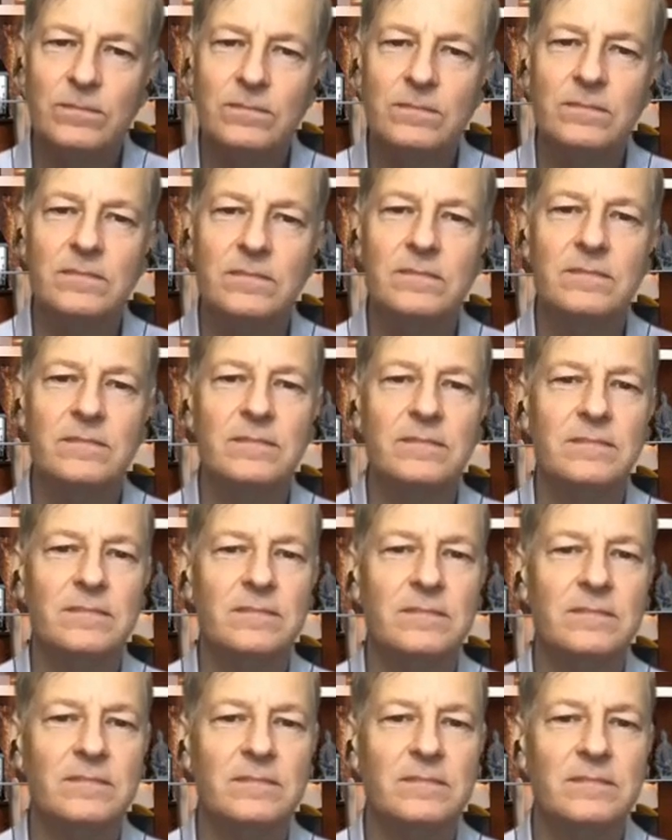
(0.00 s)

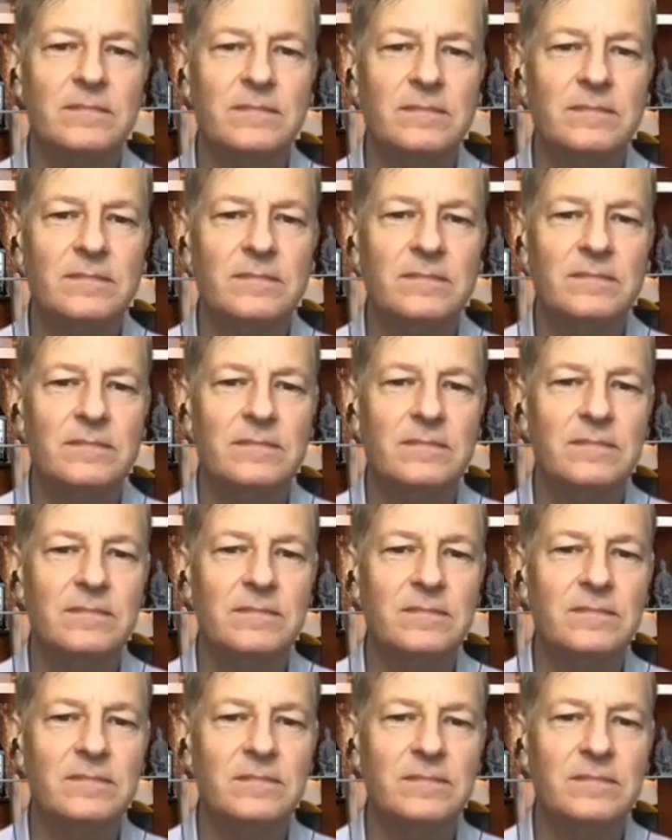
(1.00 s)

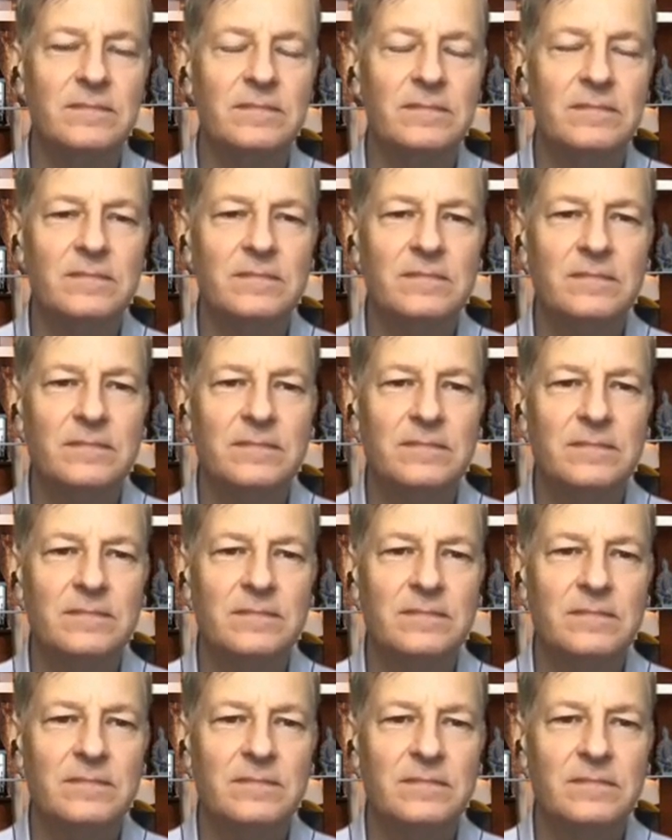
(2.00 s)

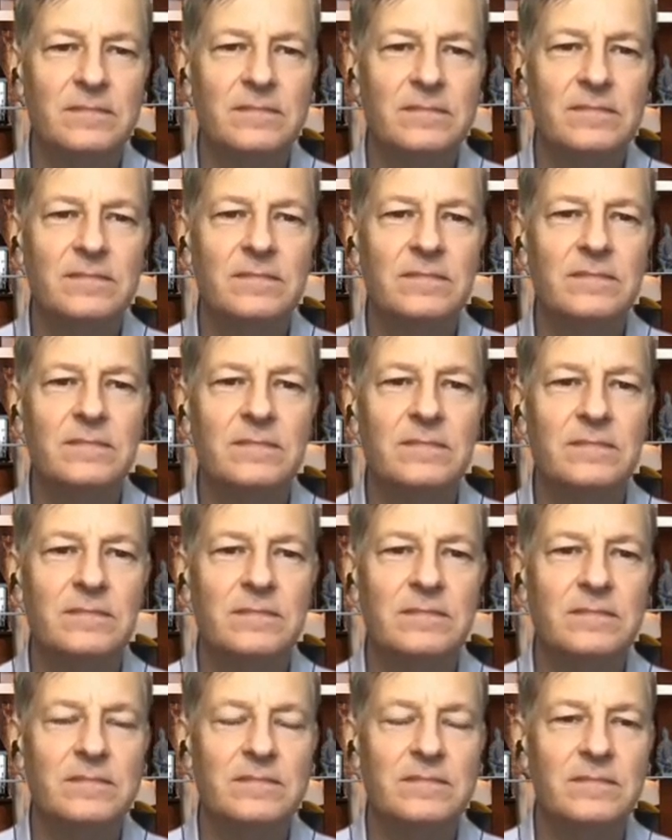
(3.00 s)

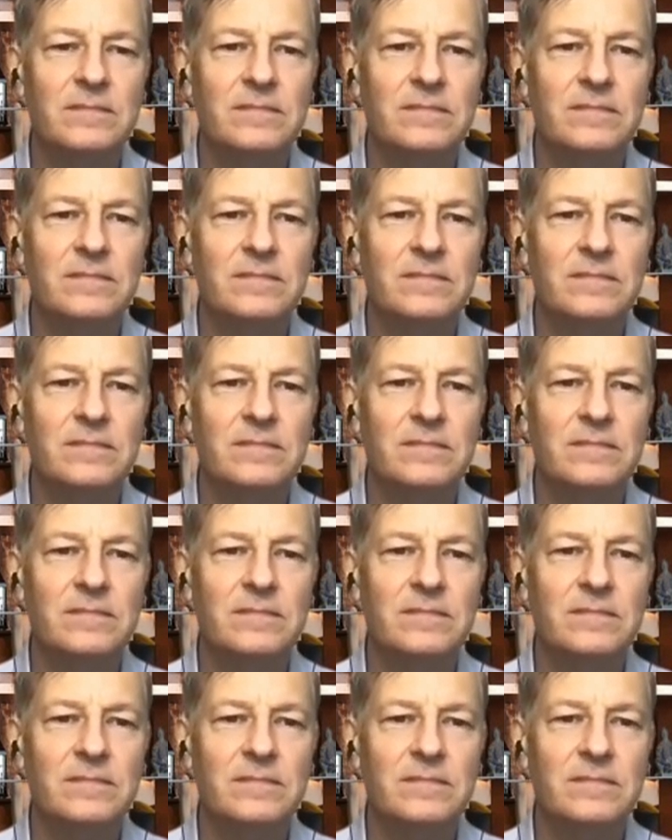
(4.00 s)
(silent)